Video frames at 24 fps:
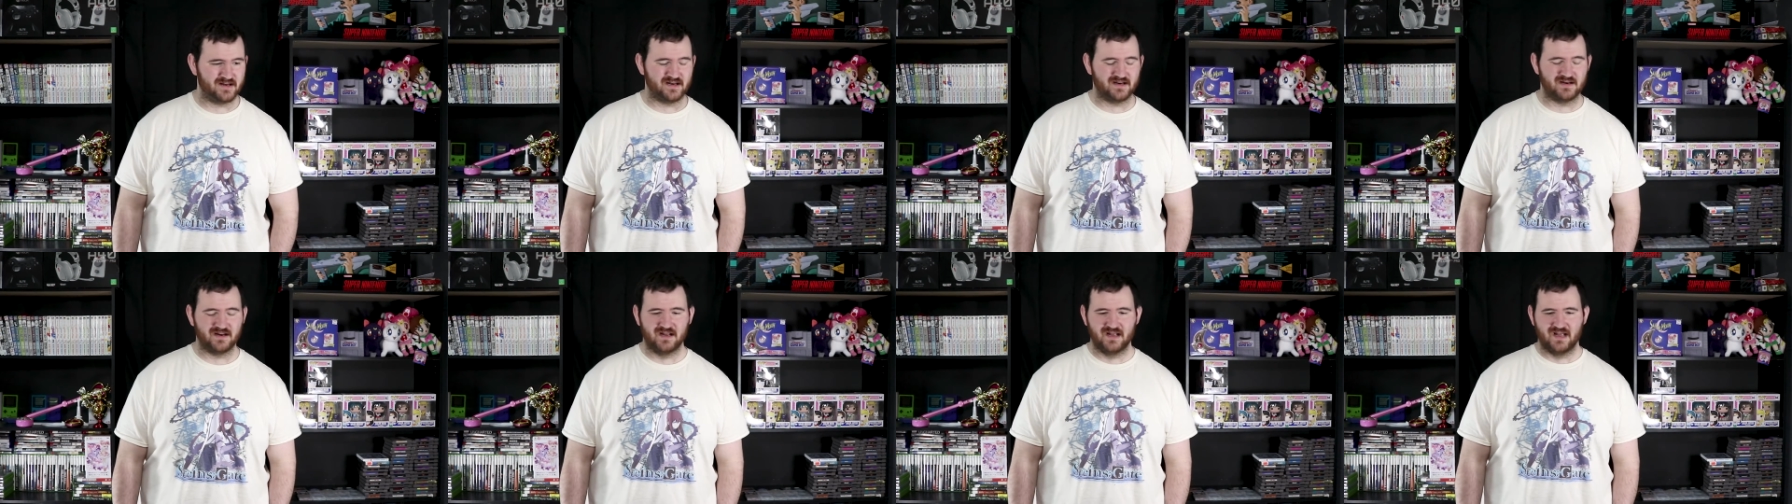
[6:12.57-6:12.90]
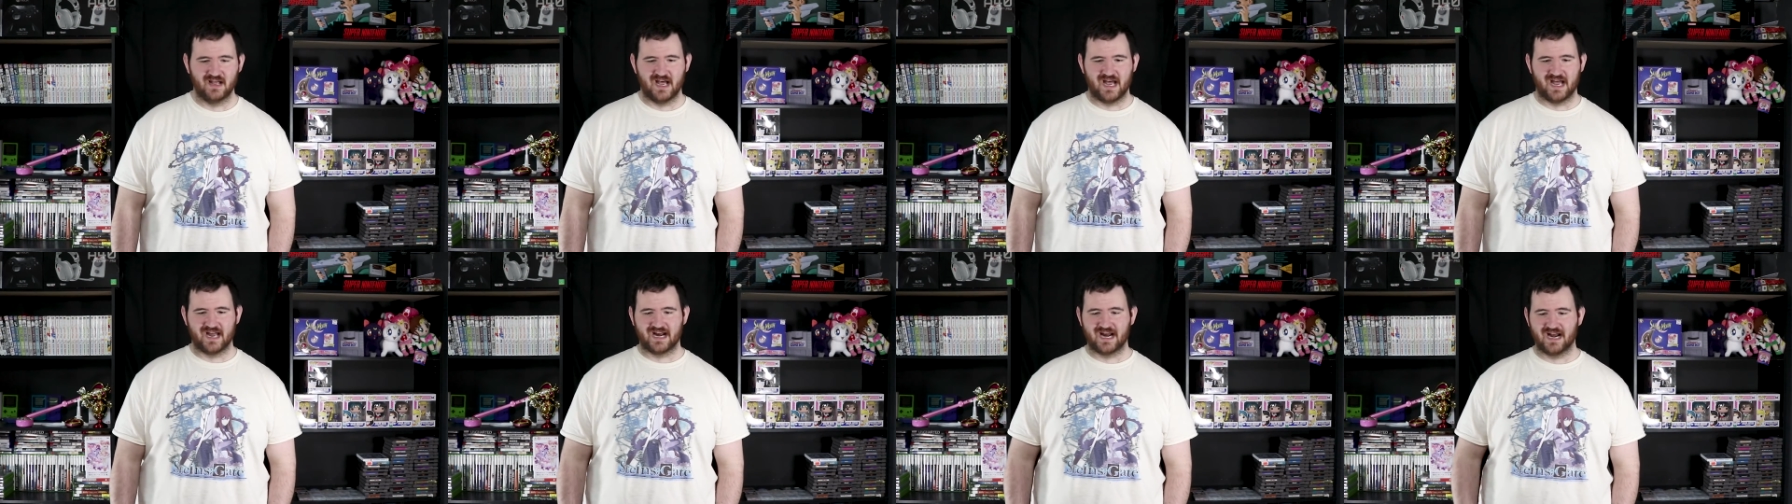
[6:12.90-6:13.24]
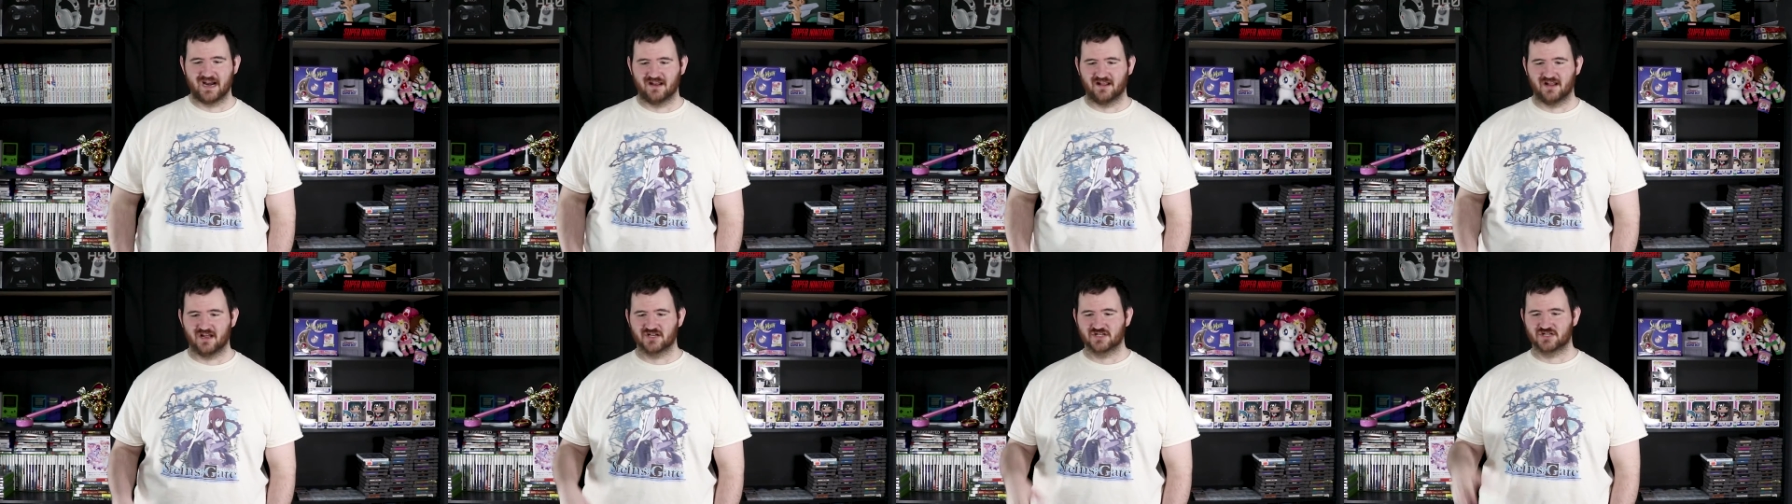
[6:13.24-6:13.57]
and I
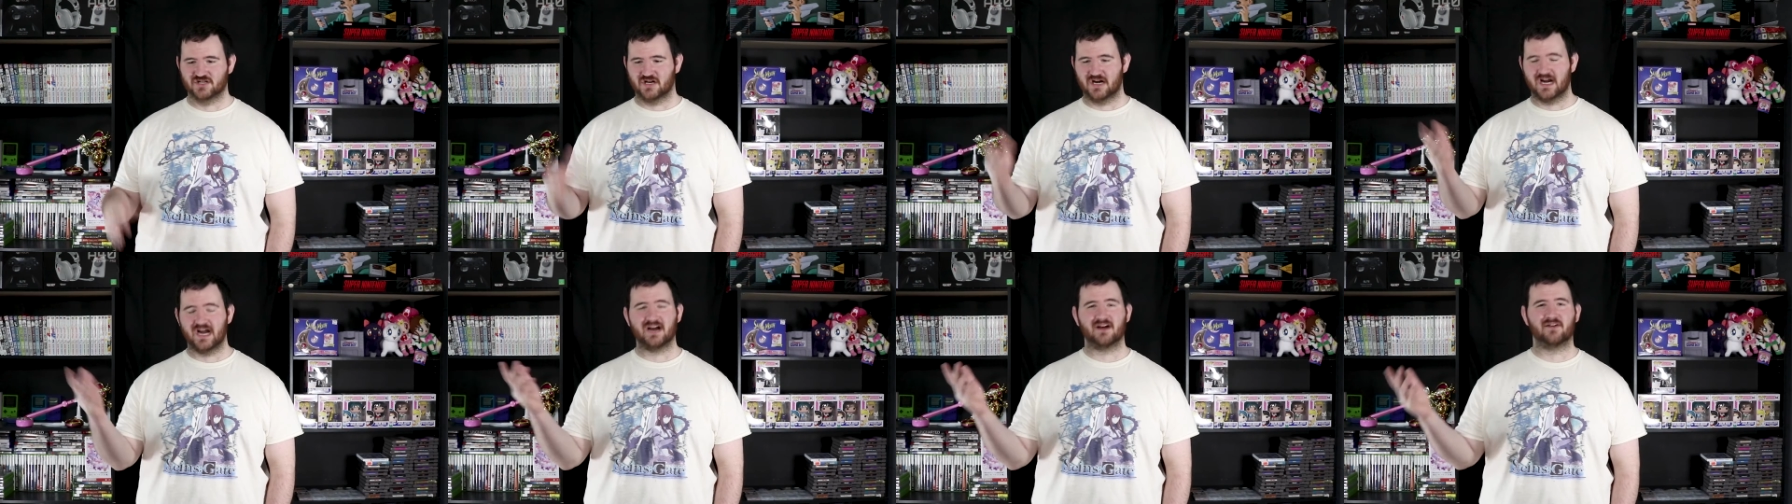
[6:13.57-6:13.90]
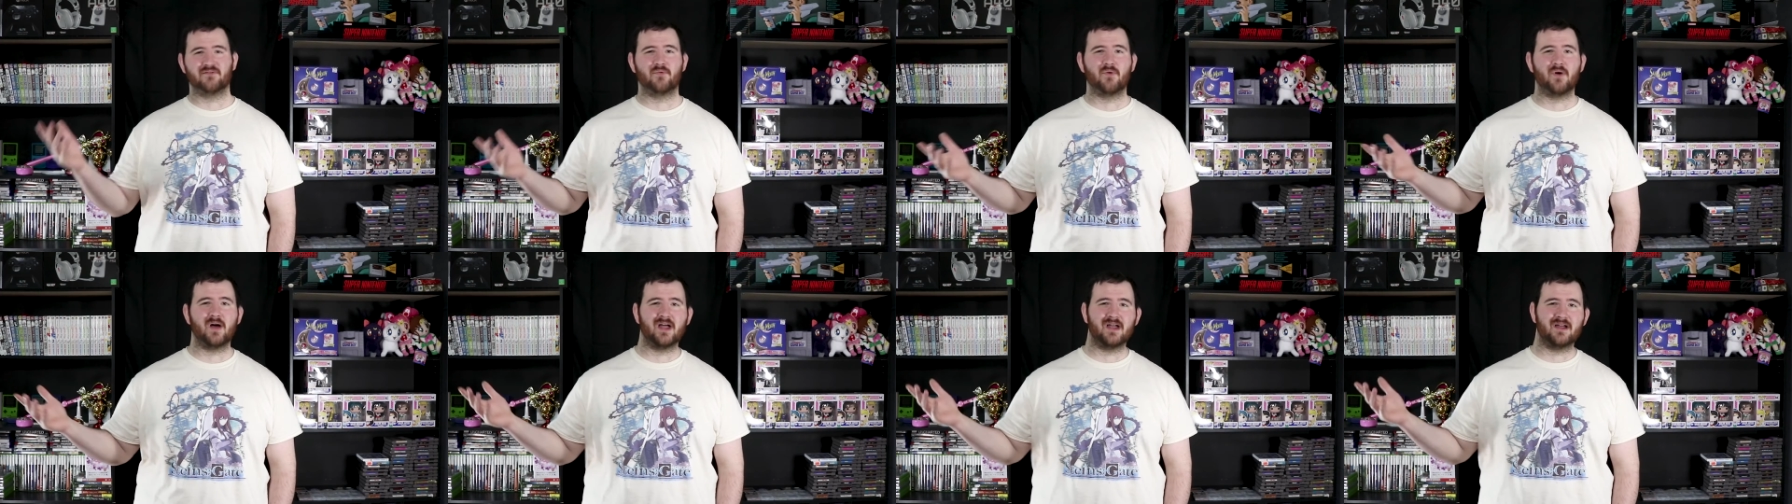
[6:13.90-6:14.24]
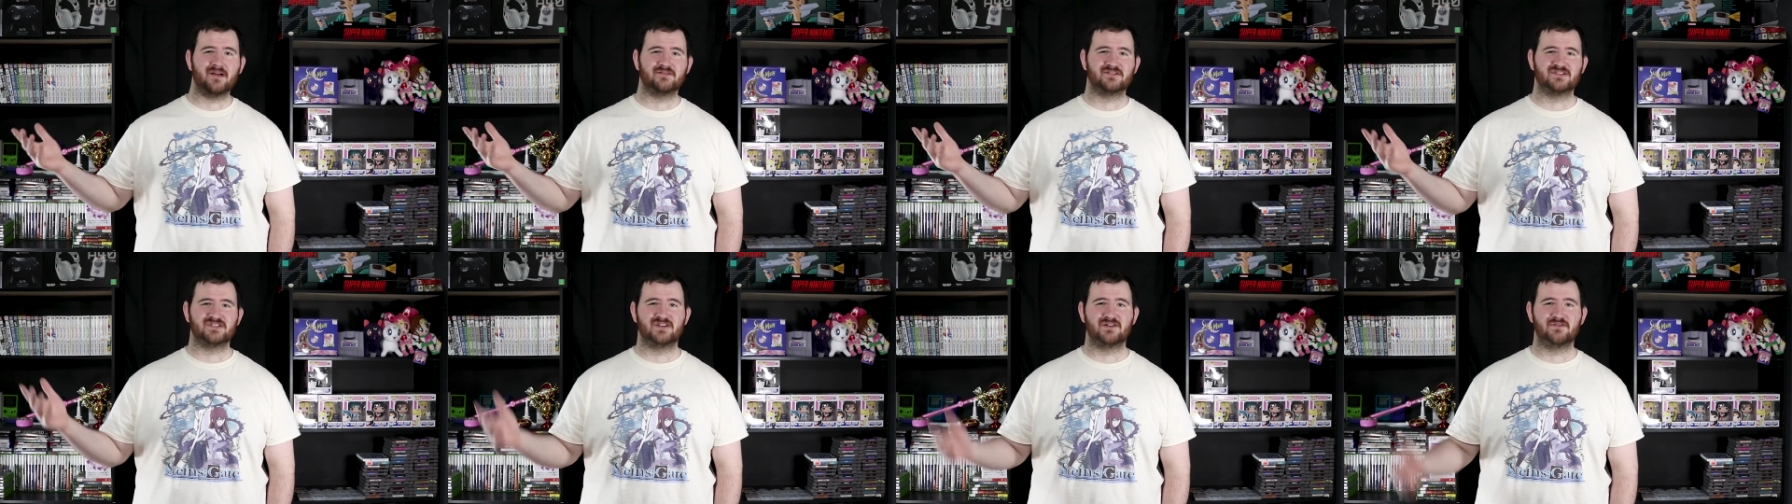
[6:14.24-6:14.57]
kind of lost track of why
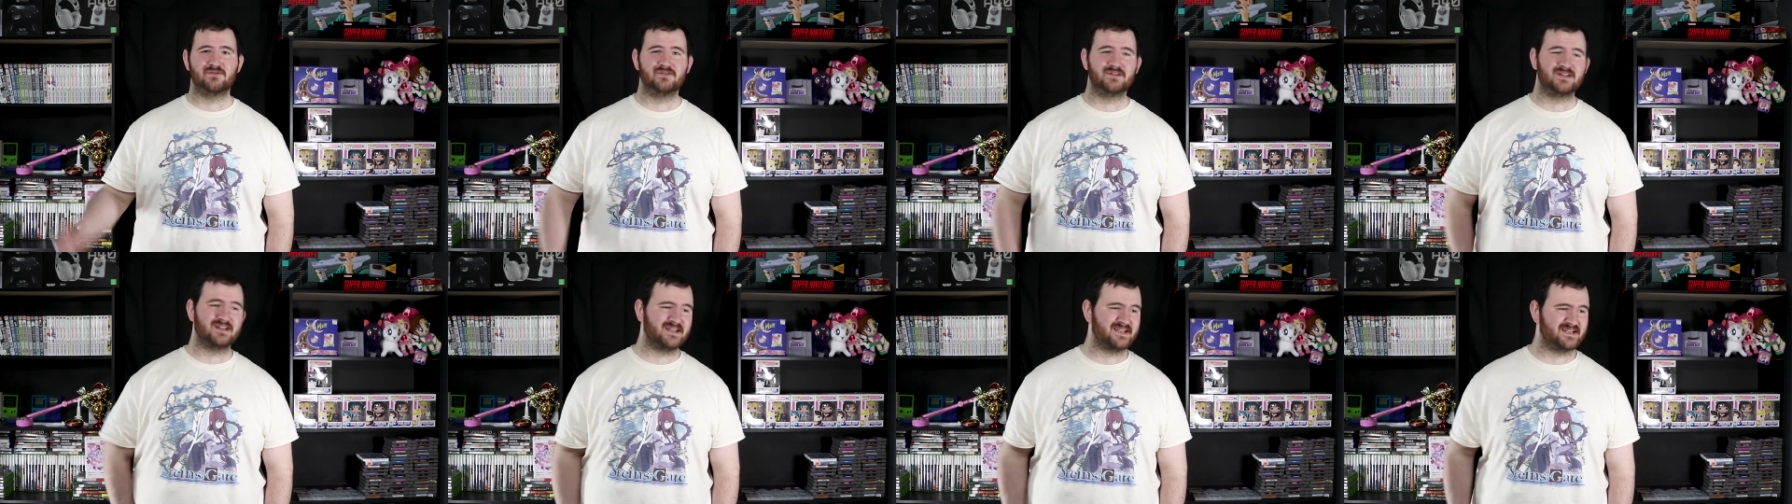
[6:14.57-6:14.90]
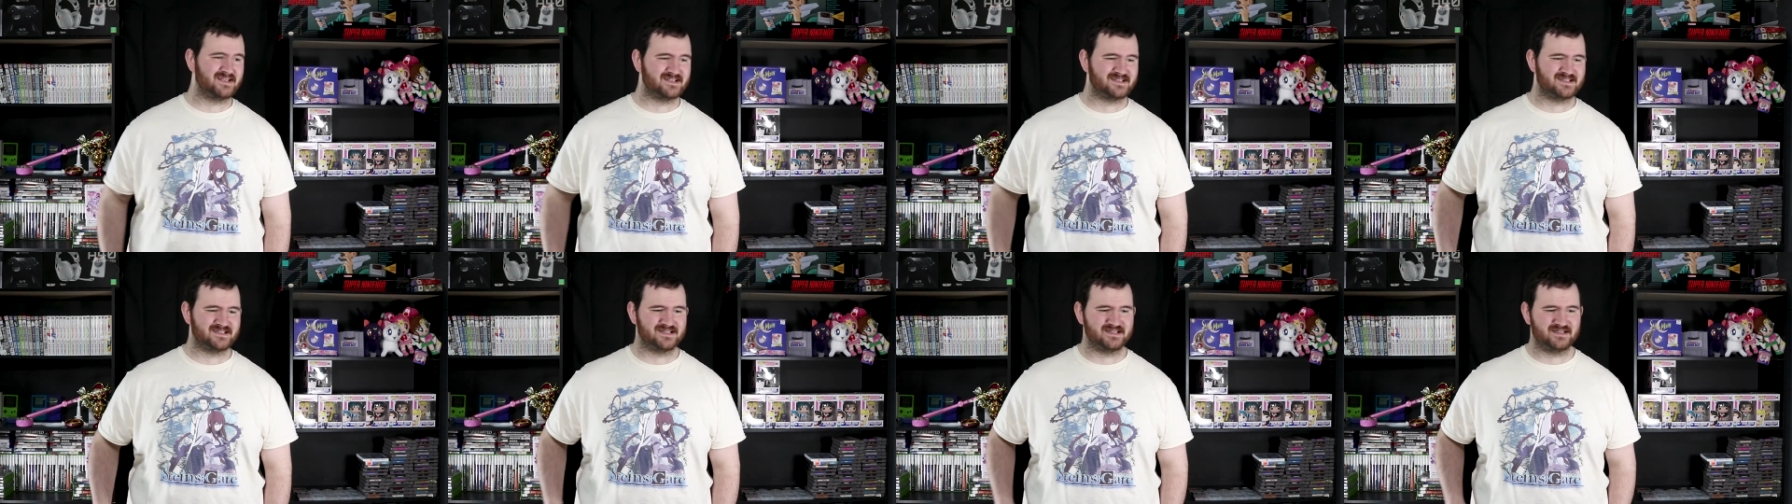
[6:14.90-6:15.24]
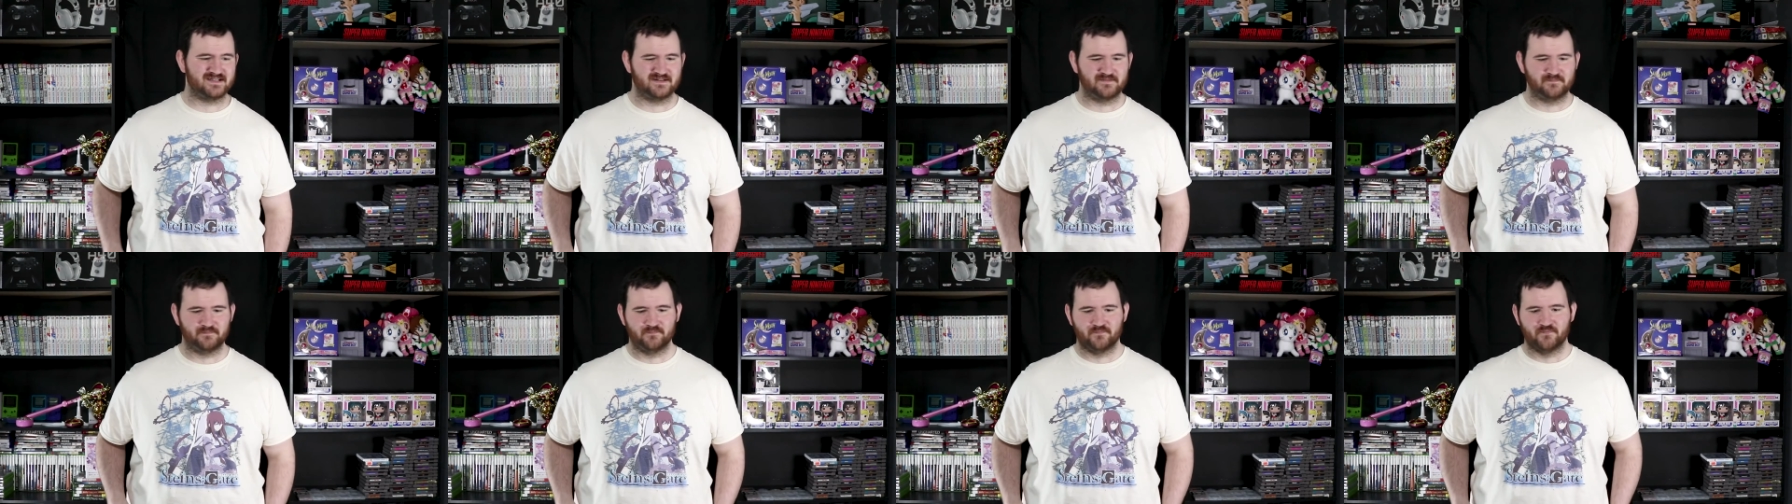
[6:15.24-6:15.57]
I was doing this,
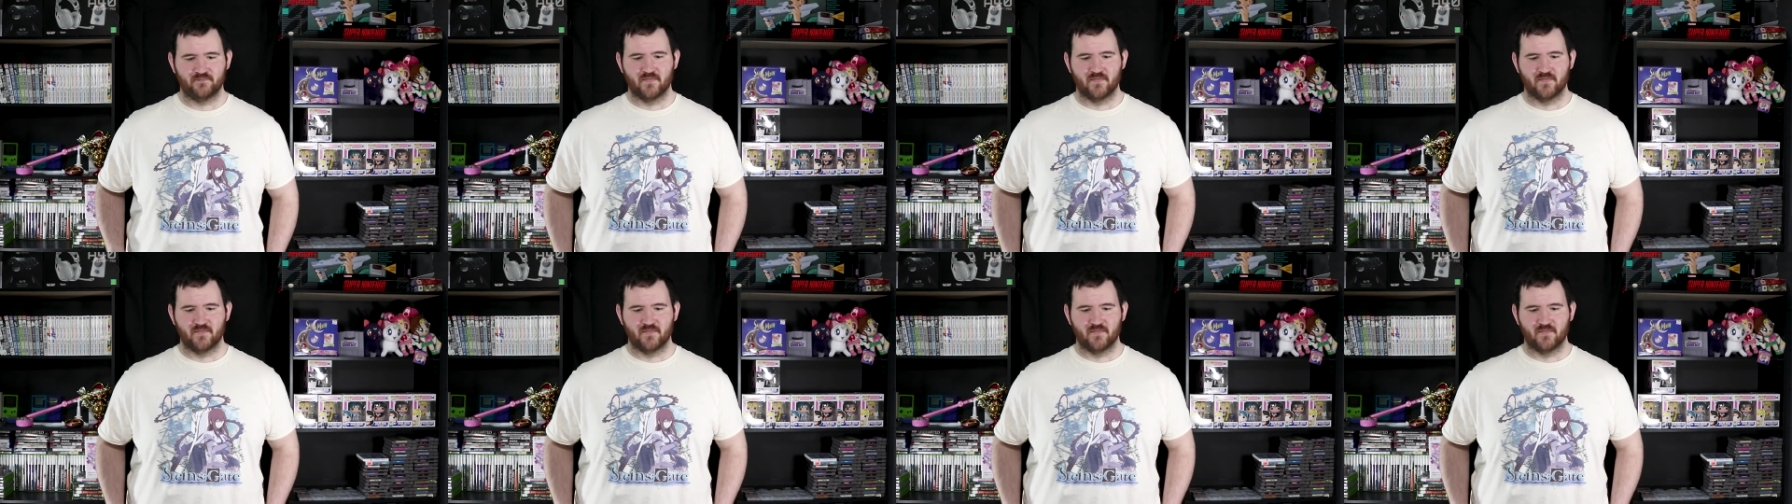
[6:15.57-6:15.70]
and